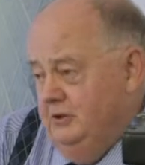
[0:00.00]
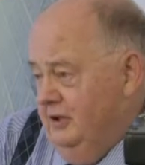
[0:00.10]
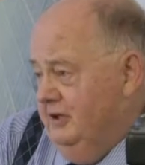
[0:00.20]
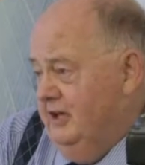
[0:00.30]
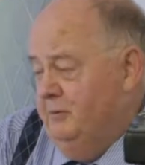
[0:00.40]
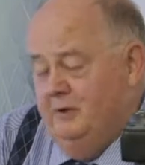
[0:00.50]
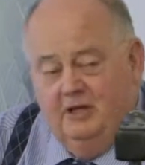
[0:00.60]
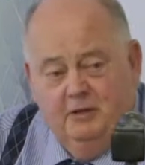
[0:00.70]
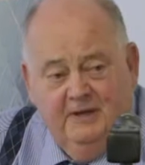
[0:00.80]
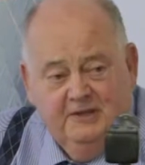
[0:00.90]
to you today
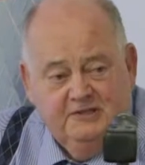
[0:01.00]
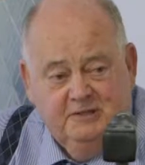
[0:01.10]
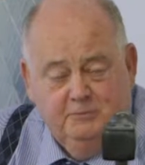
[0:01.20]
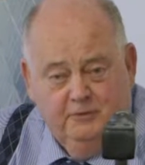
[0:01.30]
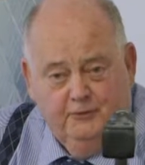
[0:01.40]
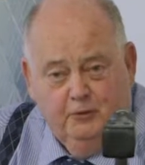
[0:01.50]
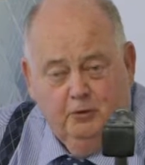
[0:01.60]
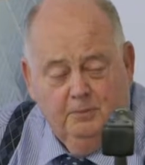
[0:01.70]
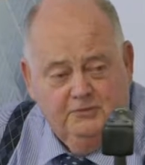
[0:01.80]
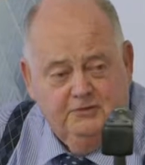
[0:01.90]
really about some
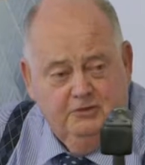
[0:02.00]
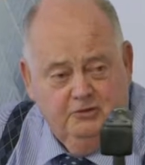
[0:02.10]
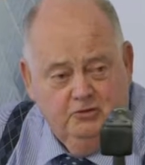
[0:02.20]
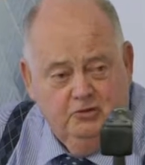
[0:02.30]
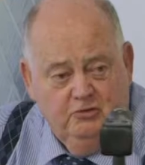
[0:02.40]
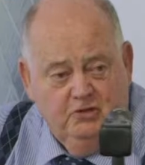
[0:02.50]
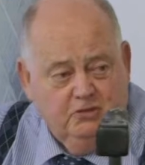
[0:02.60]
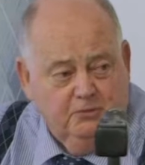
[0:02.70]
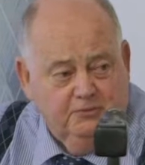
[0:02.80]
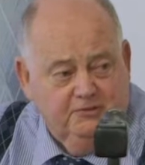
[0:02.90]
reforms to the
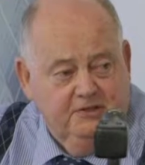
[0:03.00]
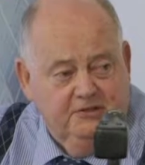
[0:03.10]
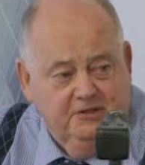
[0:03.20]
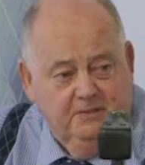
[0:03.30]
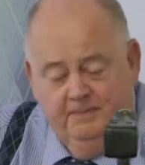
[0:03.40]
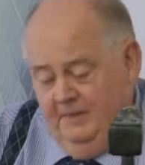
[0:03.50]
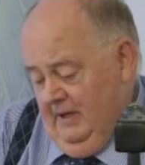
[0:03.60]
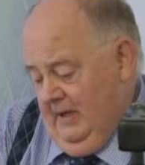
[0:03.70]
judicial system